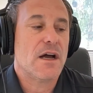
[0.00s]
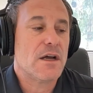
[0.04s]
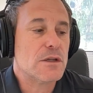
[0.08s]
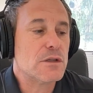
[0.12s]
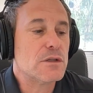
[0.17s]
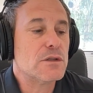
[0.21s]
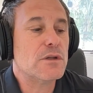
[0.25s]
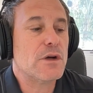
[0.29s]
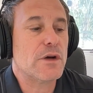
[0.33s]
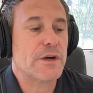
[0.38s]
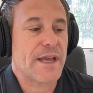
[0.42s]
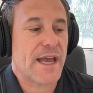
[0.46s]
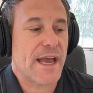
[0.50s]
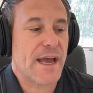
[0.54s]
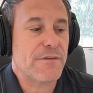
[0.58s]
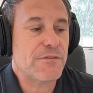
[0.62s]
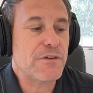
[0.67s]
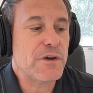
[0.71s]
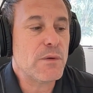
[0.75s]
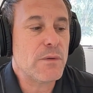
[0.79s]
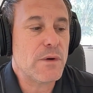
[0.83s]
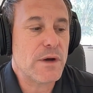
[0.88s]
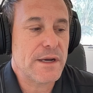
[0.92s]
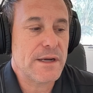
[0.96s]
Look,
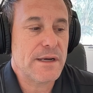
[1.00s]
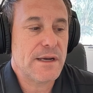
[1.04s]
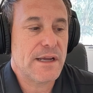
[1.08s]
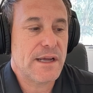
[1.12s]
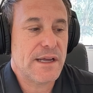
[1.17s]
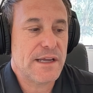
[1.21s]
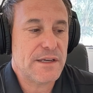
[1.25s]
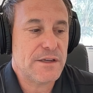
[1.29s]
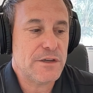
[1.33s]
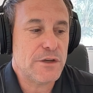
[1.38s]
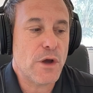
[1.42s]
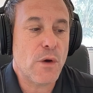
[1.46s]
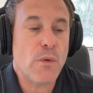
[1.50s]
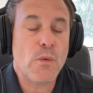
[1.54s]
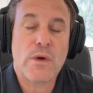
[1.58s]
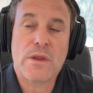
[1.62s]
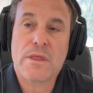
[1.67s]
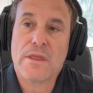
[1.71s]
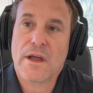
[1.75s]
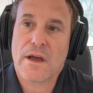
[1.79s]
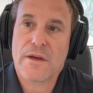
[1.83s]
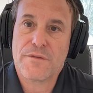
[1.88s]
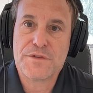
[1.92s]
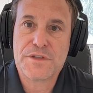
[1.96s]
everyone, no
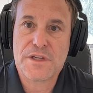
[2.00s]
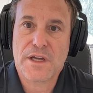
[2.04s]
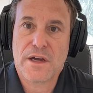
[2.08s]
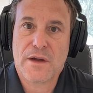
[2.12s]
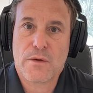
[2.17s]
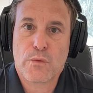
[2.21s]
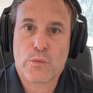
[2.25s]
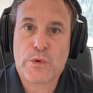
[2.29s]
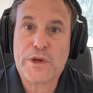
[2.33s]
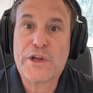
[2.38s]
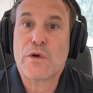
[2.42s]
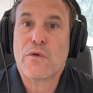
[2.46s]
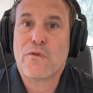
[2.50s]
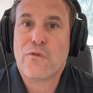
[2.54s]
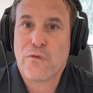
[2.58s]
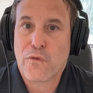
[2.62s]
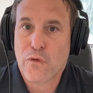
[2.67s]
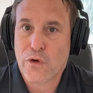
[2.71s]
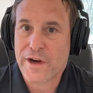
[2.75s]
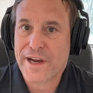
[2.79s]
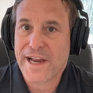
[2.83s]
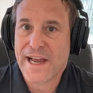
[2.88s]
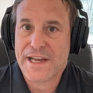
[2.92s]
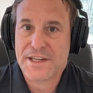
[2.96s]
one loves
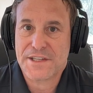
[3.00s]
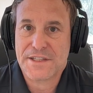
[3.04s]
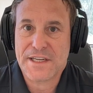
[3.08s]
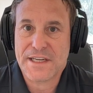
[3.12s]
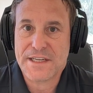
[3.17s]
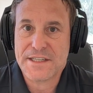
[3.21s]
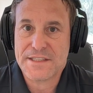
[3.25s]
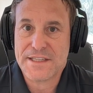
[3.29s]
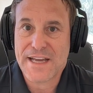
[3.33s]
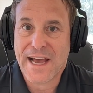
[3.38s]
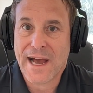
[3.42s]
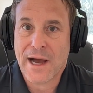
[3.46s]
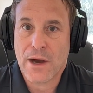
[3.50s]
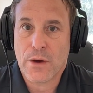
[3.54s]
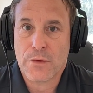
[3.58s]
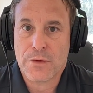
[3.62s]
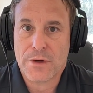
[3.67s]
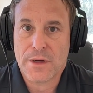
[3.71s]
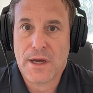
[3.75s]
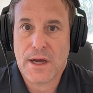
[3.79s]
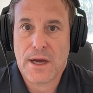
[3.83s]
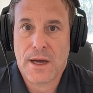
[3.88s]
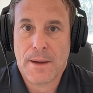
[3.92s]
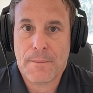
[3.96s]
reforecasting
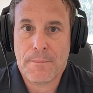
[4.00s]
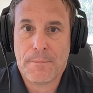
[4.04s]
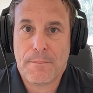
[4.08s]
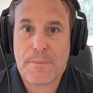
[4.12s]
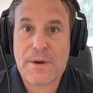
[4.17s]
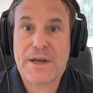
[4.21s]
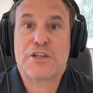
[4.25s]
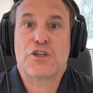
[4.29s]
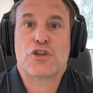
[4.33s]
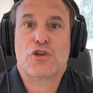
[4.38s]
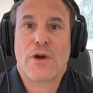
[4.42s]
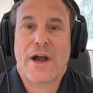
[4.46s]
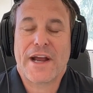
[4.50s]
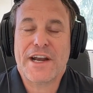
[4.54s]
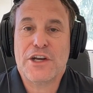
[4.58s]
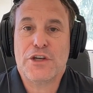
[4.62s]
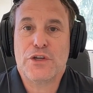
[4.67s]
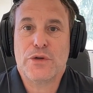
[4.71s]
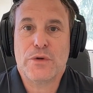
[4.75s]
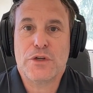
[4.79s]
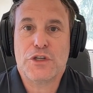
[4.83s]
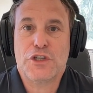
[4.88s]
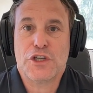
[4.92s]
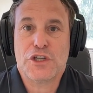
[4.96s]
down, but try to
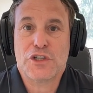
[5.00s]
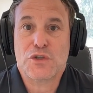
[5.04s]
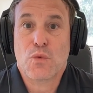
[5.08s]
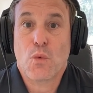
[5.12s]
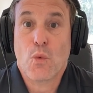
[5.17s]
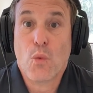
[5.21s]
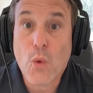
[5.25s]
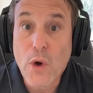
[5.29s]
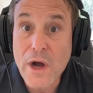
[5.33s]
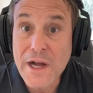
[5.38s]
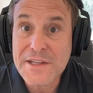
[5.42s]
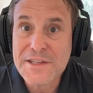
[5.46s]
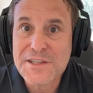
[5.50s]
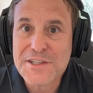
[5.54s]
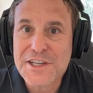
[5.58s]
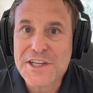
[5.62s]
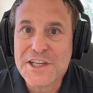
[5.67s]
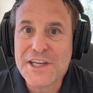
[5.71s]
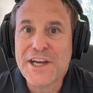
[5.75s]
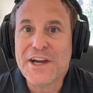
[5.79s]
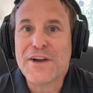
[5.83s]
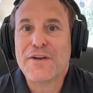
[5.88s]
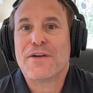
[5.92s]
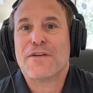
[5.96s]
do it just once a
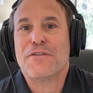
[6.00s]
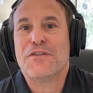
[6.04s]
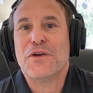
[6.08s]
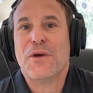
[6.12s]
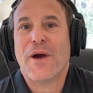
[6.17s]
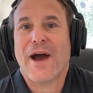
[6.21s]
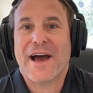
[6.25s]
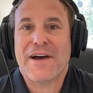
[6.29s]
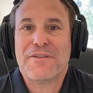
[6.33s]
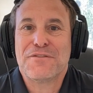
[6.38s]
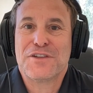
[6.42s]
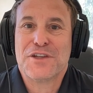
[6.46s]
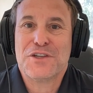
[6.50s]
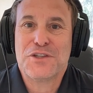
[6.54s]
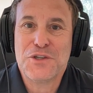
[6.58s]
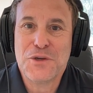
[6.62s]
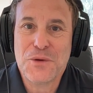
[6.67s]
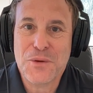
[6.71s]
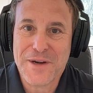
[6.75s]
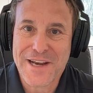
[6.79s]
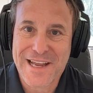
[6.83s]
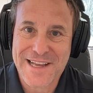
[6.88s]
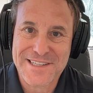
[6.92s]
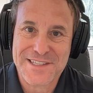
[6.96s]
year if you have to
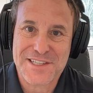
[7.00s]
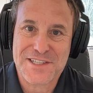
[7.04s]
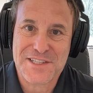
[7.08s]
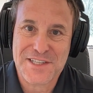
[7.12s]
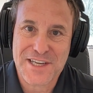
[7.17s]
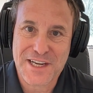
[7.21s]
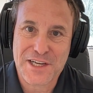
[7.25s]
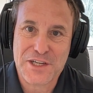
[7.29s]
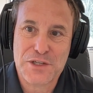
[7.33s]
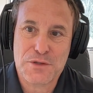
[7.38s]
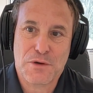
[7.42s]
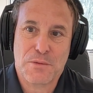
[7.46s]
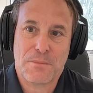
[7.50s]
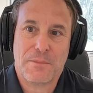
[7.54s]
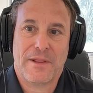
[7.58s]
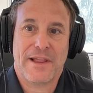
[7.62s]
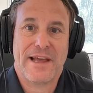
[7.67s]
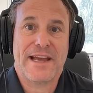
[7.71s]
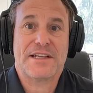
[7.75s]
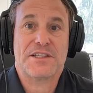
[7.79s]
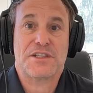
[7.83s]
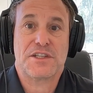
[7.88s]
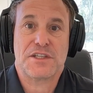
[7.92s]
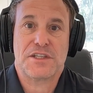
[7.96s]
do it, and stick to a
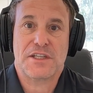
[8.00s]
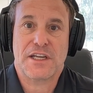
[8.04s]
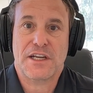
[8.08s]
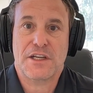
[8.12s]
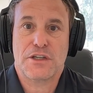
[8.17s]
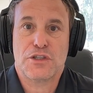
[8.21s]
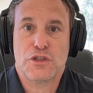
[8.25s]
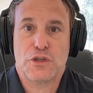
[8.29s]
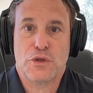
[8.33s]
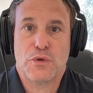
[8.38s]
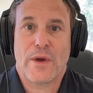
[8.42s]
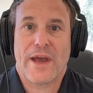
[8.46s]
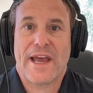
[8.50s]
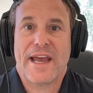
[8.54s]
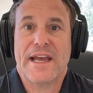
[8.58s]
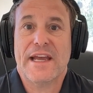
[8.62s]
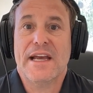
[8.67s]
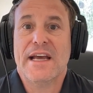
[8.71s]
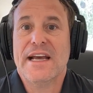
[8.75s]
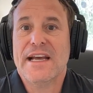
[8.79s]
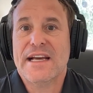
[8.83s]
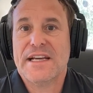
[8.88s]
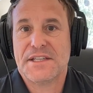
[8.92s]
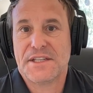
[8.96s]
plan. Stick to a
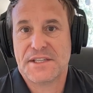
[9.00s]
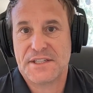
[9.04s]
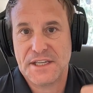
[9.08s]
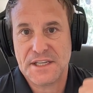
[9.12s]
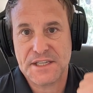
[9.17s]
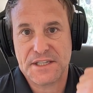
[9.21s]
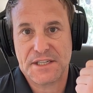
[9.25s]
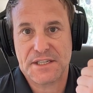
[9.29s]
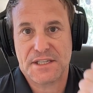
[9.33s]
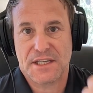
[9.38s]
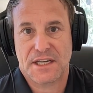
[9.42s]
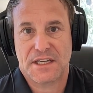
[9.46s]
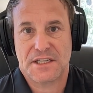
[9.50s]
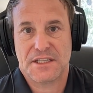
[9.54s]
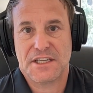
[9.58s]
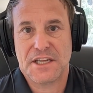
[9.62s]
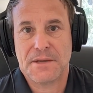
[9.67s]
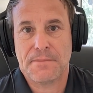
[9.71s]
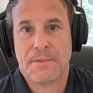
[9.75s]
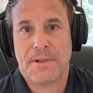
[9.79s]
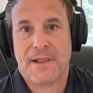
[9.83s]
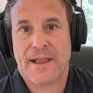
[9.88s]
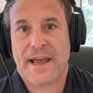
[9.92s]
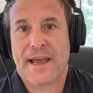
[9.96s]

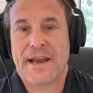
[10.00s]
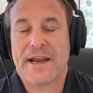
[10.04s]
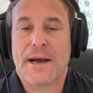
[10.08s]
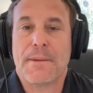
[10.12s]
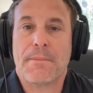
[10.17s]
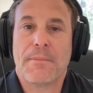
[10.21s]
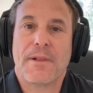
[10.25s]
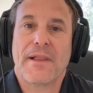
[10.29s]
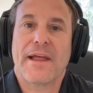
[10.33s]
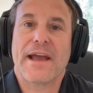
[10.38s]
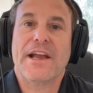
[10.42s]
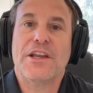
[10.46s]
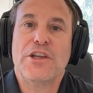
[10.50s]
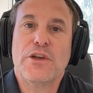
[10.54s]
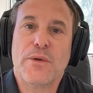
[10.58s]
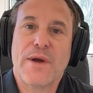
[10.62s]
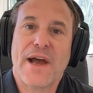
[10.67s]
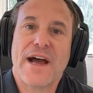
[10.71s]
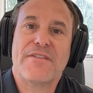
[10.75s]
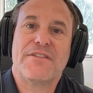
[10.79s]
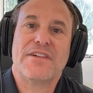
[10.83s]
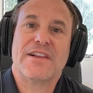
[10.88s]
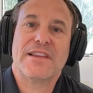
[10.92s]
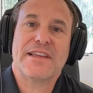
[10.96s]
C60 plan, a plan you
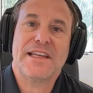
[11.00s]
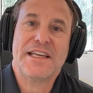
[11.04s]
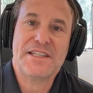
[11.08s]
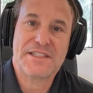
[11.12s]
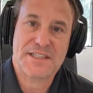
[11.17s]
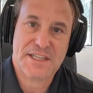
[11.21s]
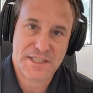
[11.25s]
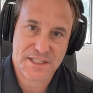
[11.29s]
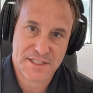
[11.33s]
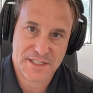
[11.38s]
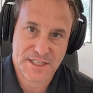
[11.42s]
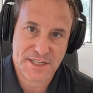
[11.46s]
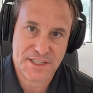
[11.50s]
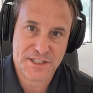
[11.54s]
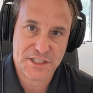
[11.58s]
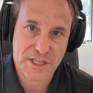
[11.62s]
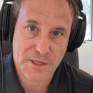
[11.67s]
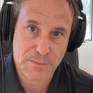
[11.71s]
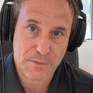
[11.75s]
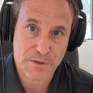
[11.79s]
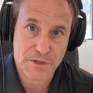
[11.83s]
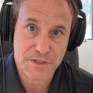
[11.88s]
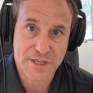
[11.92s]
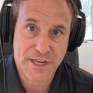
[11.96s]
have at least a
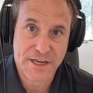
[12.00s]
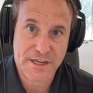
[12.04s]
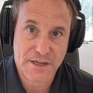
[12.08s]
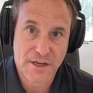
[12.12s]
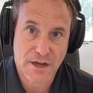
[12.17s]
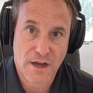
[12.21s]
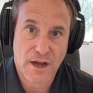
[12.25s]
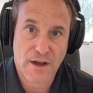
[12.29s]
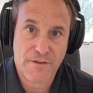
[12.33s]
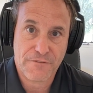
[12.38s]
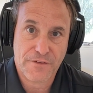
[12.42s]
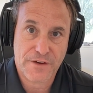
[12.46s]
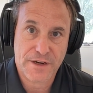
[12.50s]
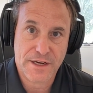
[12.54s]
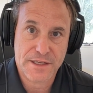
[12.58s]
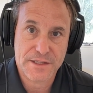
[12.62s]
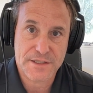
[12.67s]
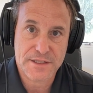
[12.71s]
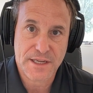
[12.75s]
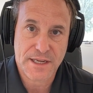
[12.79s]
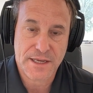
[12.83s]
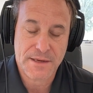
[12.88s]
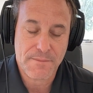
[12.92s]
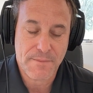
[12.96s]
60%
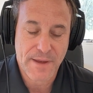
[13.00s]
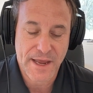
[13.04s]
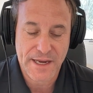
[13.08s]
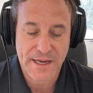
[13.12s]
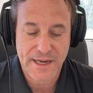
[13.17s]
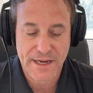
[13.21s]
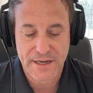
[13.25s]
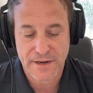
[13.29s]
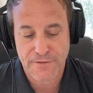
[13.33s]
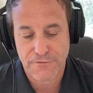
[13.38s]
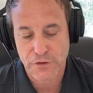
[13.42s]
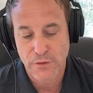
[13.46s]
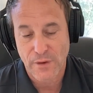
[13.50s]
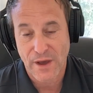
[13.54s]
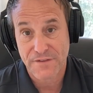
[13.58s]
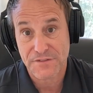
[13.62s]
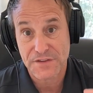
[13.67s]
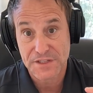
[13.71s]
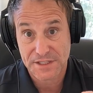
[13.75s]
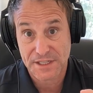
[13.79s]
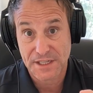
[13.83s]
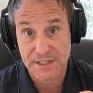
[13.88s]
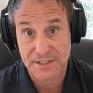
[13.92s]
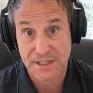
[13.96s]
confidence in making. If you have
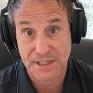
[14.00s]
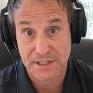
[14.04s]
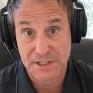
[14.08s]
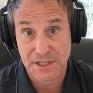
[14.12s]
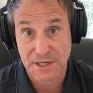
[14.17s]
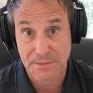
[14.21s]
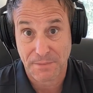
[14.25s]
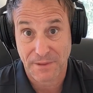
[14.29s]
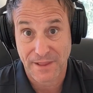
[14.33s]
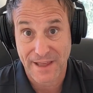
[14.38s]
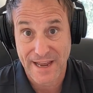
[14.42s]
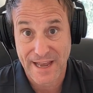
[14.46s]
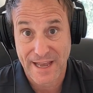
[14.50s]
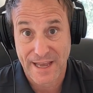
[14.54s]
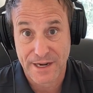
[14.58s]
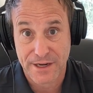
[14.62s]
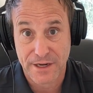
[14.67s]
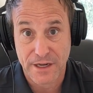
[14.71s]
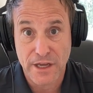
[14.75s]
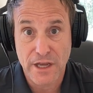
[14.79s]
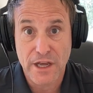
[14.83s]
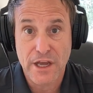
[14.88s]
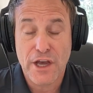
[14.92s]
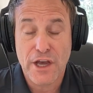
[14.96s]
a C60
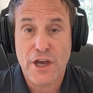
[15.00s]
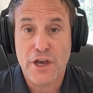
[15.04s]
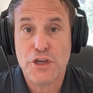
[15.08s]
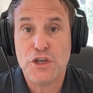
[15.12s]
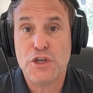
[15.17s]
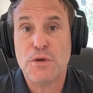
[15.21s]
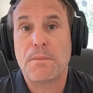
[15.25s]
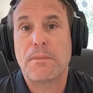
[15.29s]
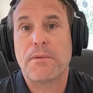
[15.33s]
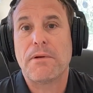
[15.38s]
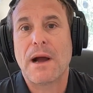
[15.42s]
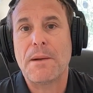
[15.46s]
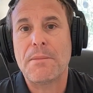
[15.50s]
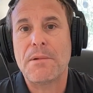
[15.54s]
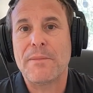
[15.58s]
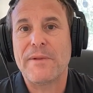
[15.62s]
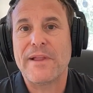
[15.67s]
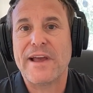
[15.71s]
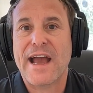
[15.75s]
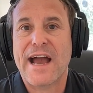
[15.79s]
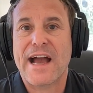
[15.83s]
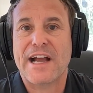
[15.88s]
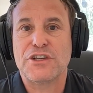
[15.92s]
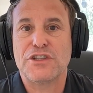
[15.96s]
plan, you
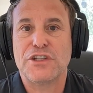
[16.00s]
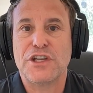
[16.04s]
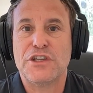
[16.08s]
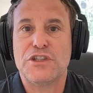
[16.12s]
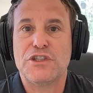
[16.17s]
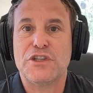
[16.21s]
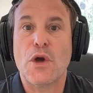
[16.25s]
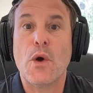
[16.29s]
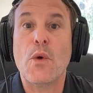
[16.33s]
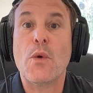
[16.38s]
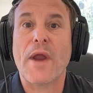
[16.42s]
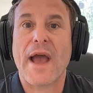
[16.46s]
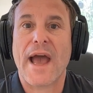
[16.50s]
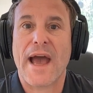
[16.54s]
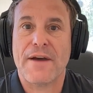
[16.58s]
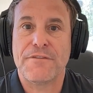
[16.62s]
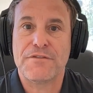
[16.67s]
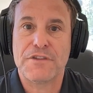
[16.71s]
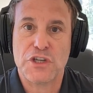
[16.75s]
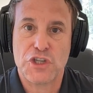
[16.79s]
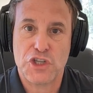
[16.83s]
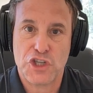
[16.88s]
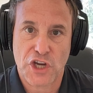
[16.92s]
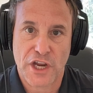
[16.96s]
probably actually don't
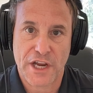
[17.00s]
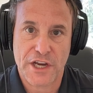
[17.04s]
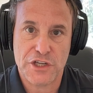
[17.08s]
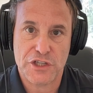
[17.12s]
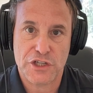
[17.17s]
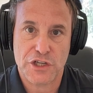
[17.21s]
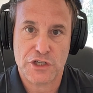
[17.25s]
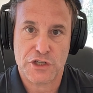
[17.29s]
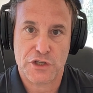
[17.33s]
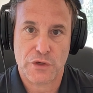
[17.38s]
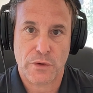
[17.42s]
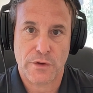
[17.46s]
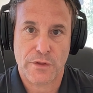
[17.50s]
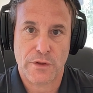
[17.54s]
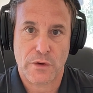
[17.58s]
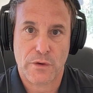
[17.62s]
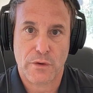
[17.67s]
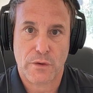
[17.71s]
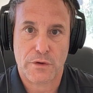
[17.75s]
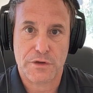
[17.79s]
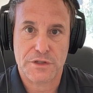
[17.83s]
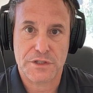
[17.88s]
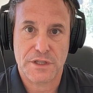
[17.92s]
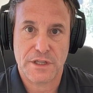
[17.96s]
have to change it during the
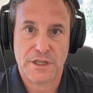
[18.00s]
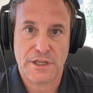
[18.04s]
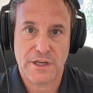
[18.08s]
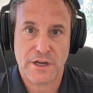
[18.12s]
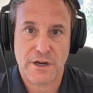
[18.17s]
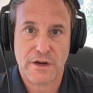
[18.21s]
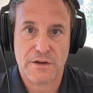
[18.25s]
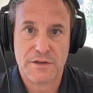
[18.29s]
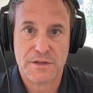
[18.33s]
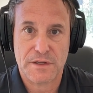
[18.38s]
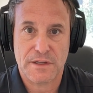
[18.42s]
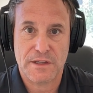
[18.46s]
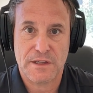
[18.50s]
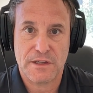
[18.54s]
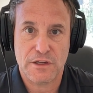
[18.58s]
course of the year.